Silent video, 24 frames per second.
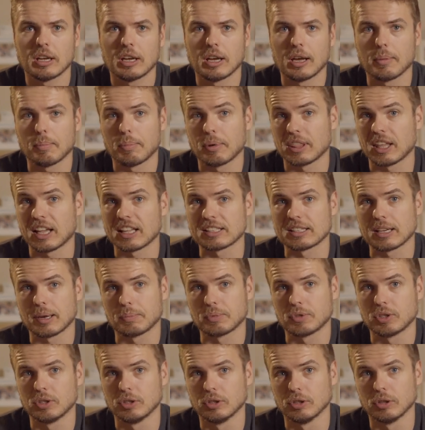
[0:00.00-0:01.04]
Uh, but that's
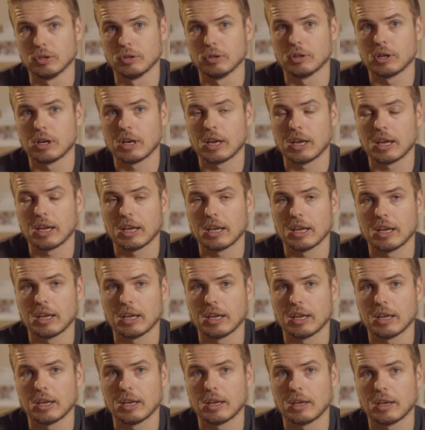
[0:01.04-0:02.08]
up to you.
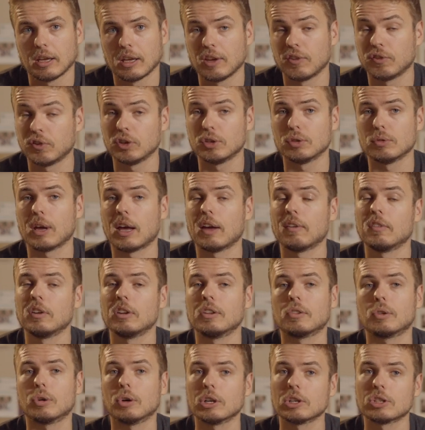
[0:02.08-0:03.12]
Uh, if you do have
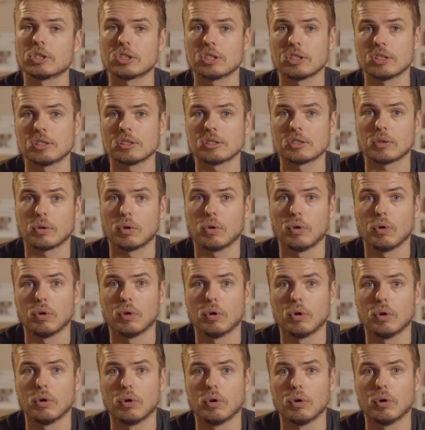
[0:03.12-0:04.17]
any questions
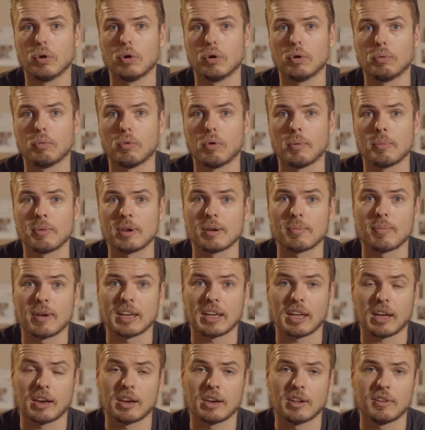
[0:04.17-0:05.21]
or want me to
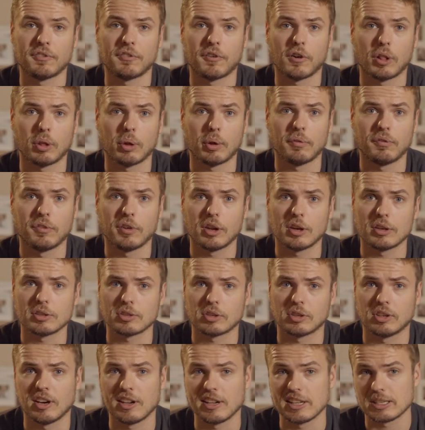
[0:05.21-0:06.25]
make any follow-up videos
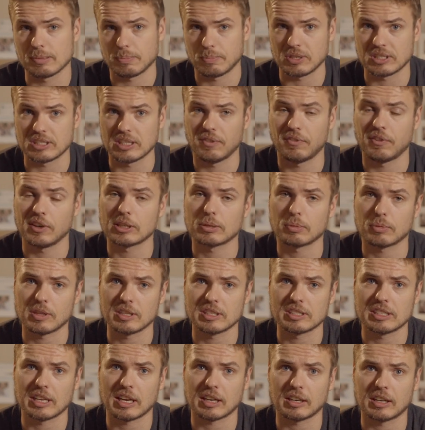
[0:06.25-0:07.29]
on any specifics with
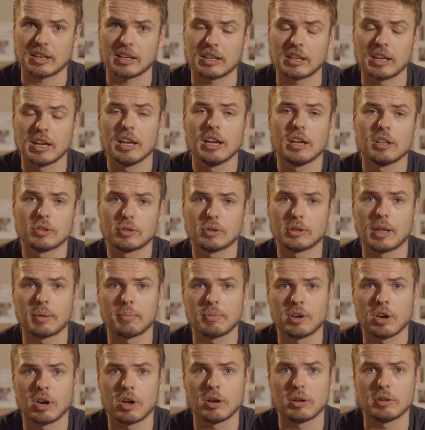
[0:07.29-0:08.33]
this technique, do let
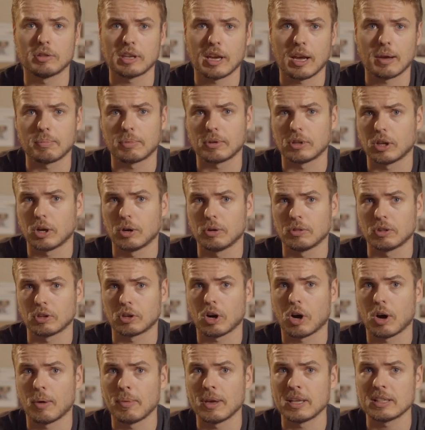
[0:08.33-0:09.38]
me know down below in the
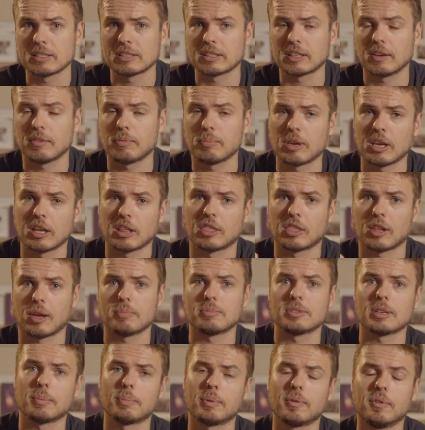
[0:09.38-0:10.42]
comments. Give me a
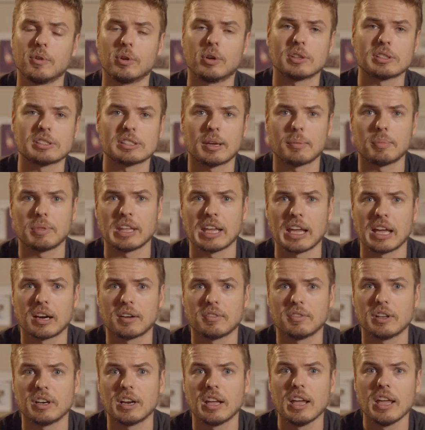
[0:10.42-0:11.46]
thumbs up if you got something out
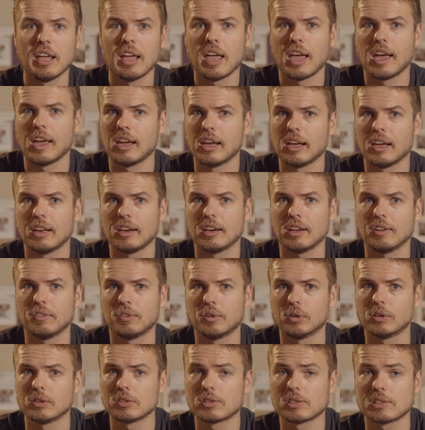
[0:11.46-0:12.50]
of it. And
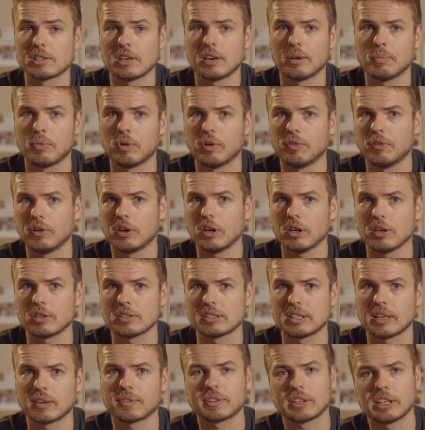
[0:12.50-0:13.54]
if you're interested in more
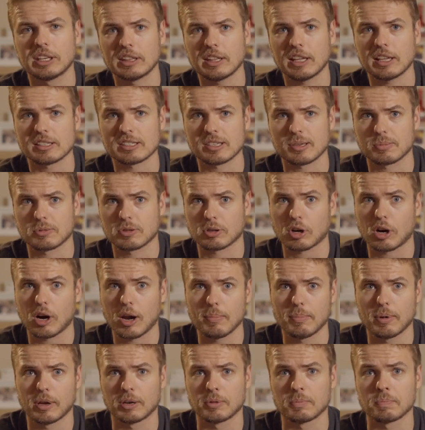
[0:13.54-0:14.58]
videos, definitely hit that
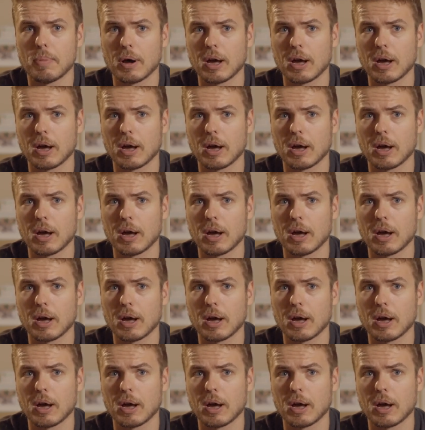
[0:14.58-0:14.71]
subscribe button.